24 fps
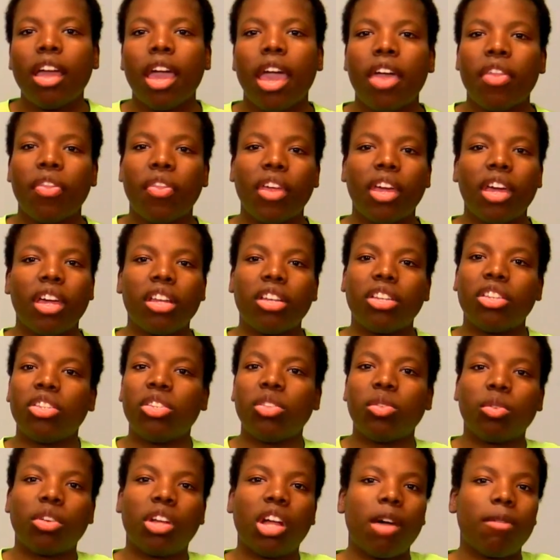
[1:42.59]
And then
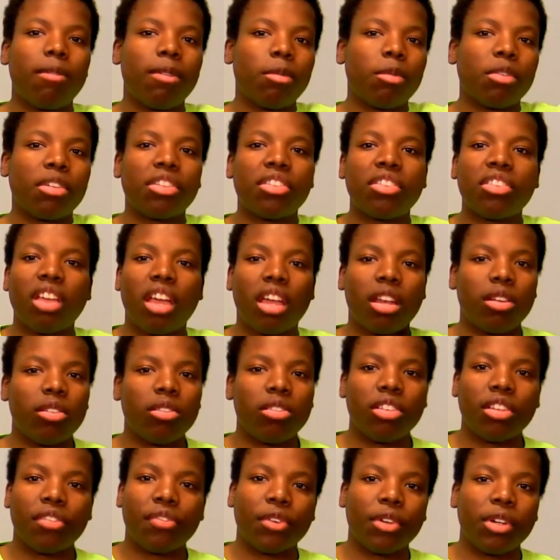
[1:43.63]
you would come up with 10
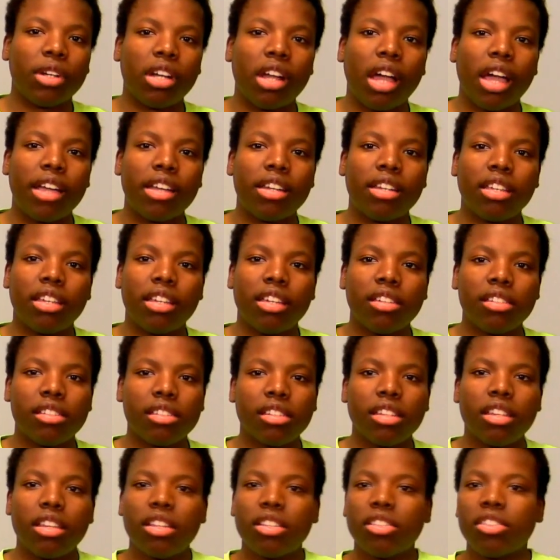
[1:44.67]
different ideas
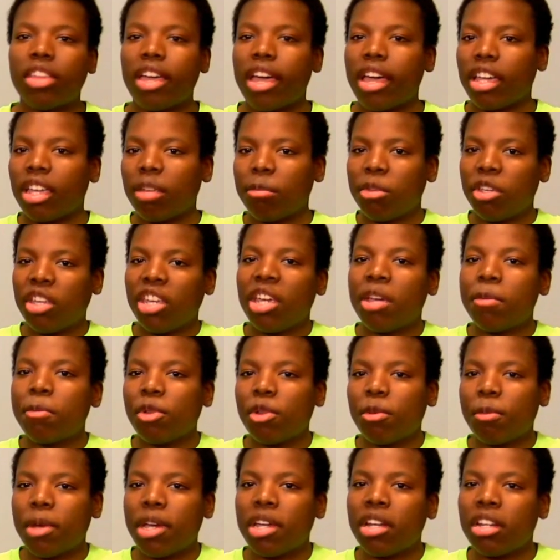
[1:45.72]
that can be
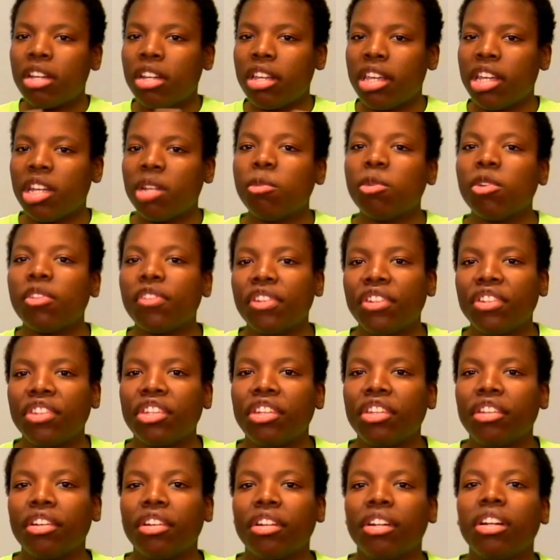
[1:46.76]
implemented in a movie
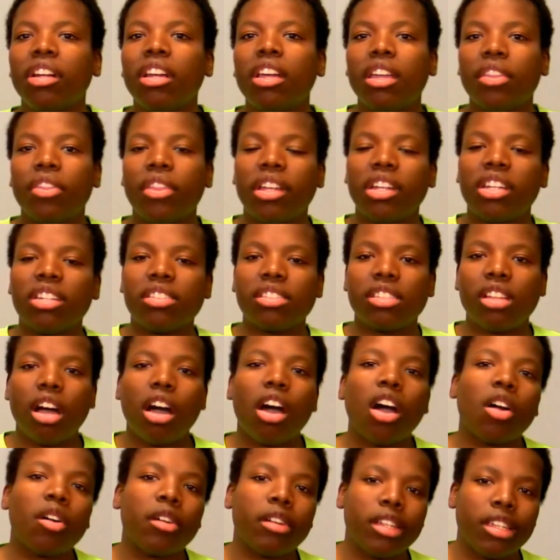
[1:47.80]
theater that does
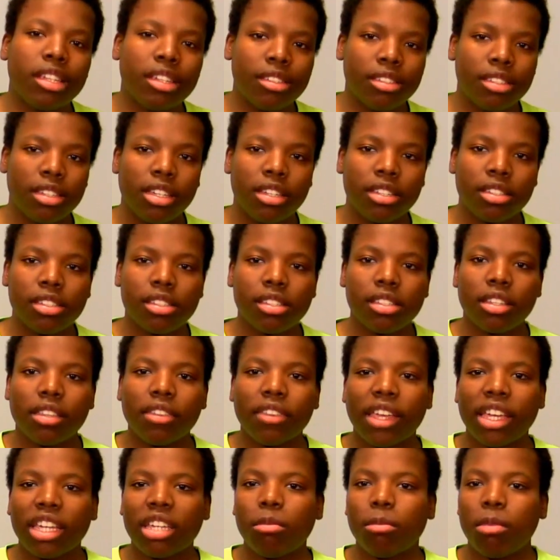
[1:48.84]
not already exist,
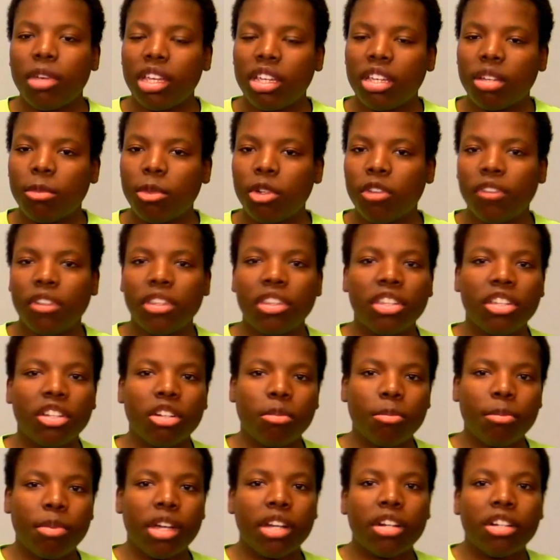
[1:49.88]
that can make a movie theater
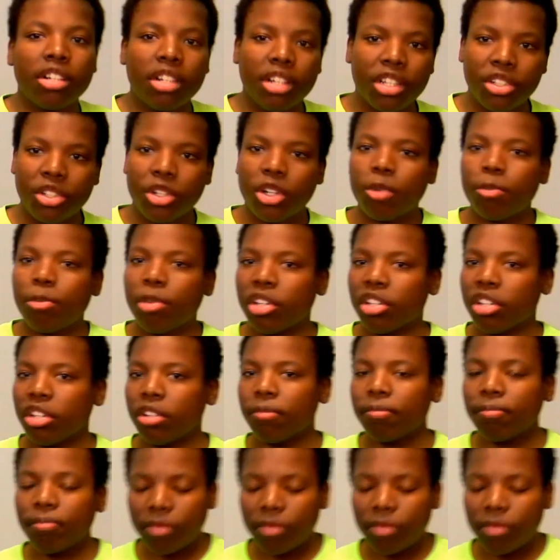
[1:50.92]
better in your opinion.